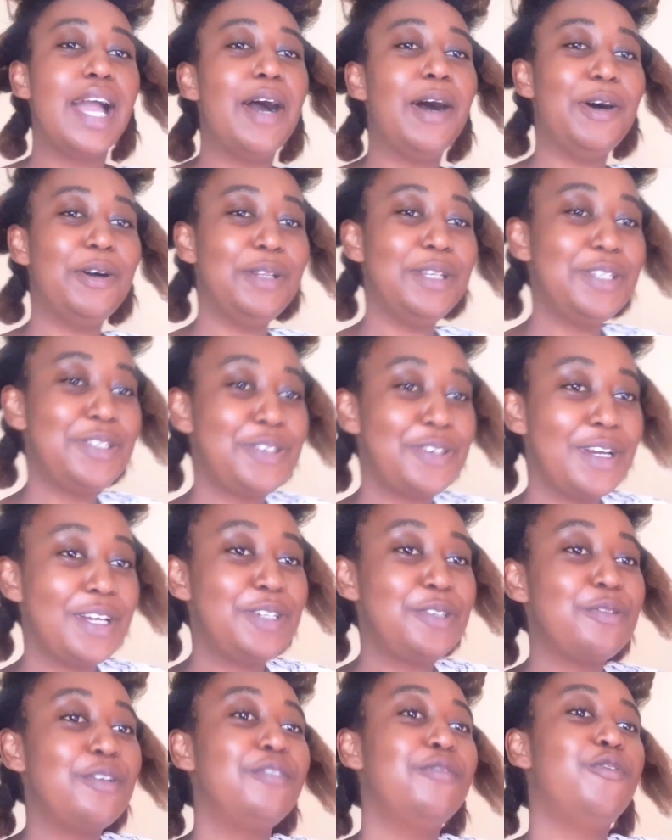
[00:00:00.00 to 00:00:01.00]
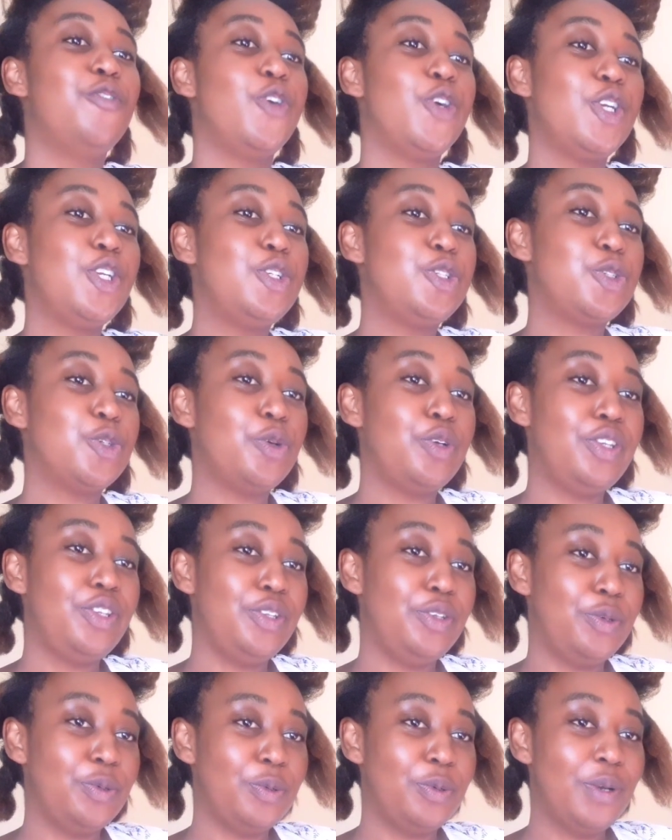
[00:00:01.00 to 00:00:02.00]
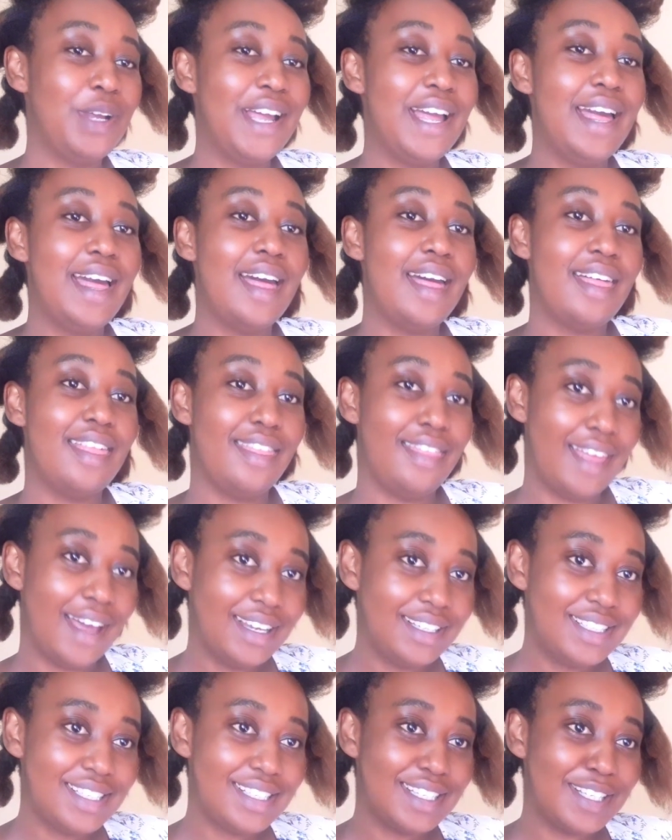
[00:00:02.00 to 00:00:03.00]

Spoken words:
I always try to avoid showing you that.